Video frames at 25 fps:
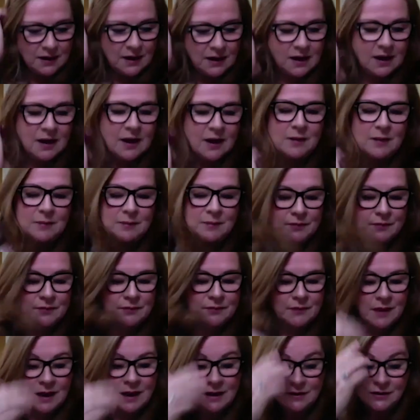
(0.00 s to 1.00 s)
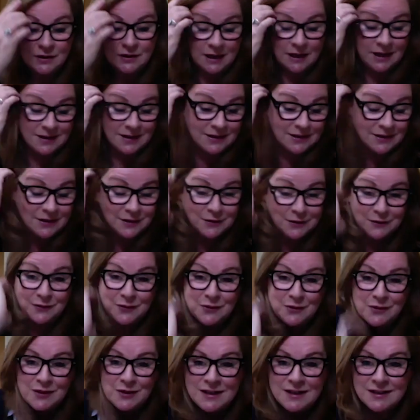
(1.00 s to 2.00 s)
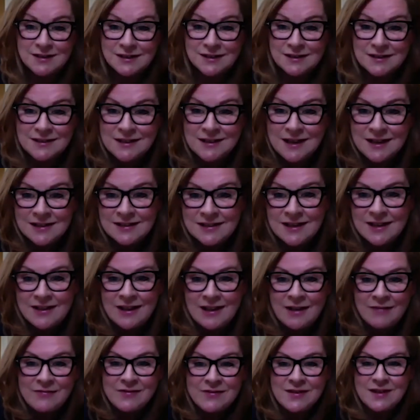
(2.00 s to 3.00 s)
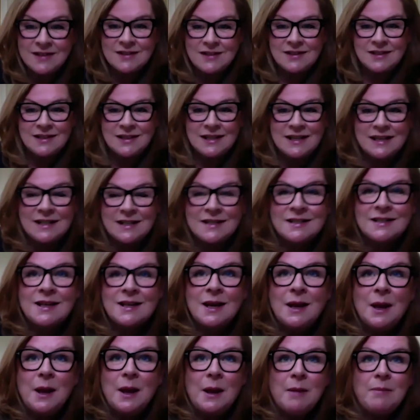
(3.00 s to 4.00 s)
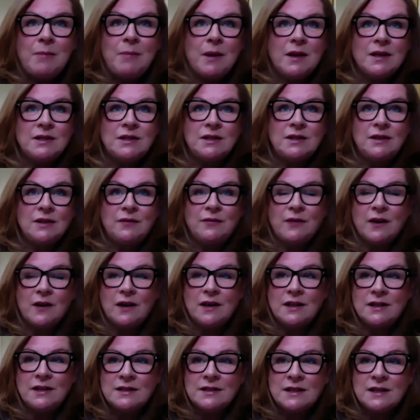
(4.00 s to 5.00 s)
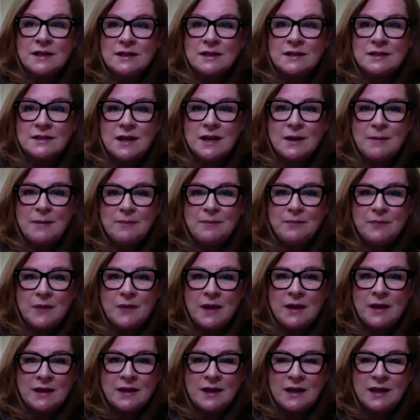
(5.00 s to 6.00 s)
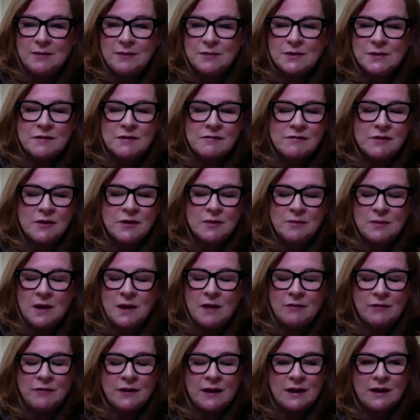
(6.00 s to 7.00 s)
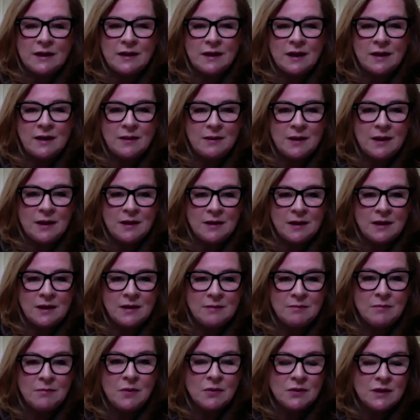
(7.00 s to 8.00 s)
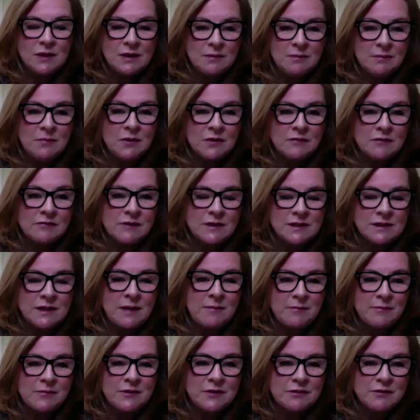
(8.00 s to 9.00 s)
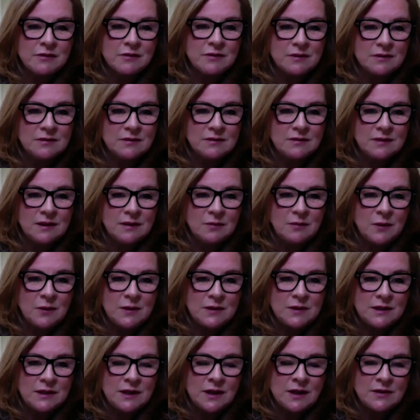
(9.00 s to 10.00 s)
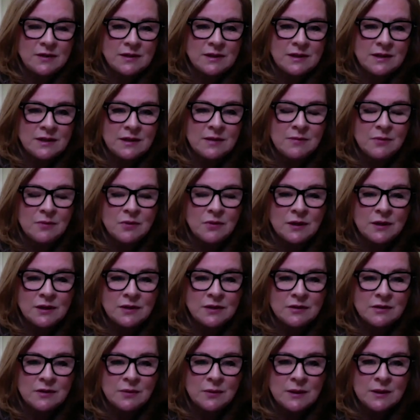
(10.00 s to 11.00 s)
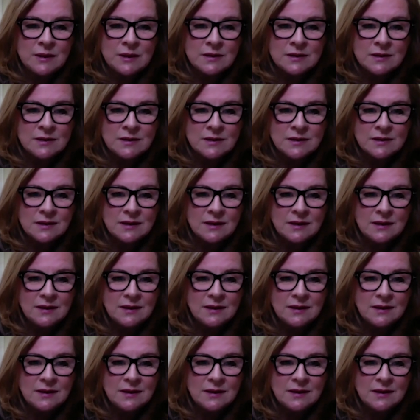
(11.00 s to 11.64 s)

And she has underfloor heating. She has everything she needs, but she finds it keeps the room lovely and moderate temperature when she goes in the morning during the winters.